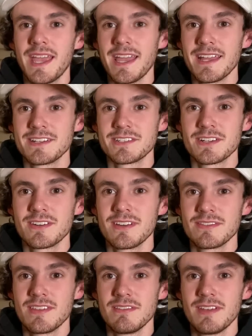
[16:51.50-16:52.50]
and sure
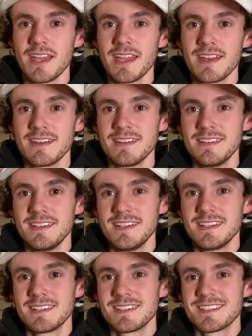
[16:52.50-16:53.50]
enough, the van
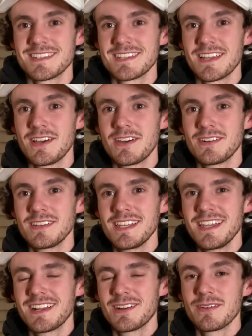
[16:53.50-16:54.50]

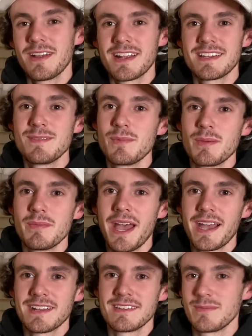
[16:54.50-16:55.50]
subtly corrected me
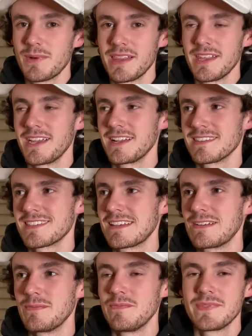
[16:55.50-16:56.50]
back into my lane.
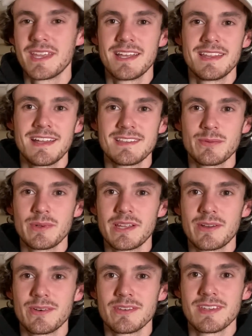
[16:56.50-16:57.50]
So that's a really
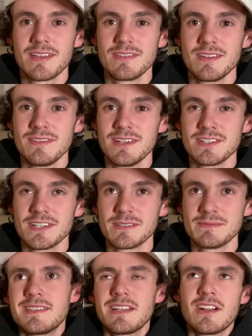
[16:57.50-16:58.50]
cool safety feature.
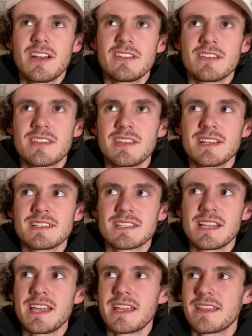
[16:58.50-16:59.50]
There are other things
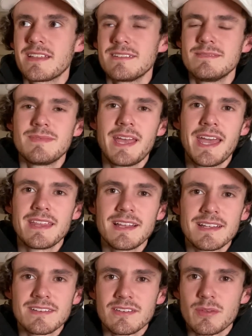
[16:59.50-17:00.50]
like the
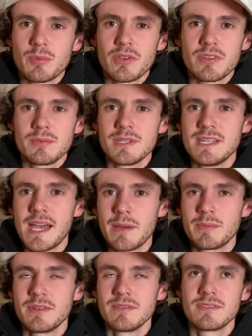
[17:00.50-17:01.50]
headlights are supposed to be
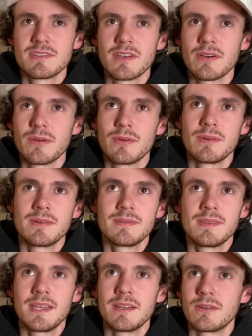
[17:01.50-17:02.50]
adaptive, so
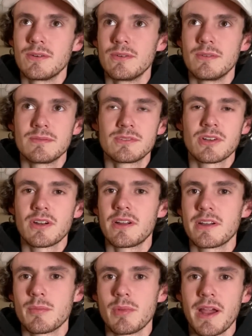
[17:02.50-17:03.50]
it'll turn on
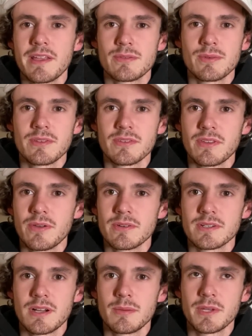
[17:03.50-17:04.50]
your brights when there's no
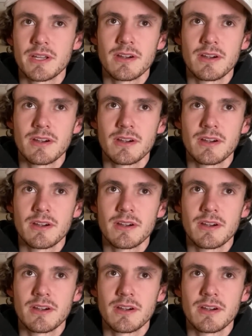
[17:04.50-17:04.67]
oncoming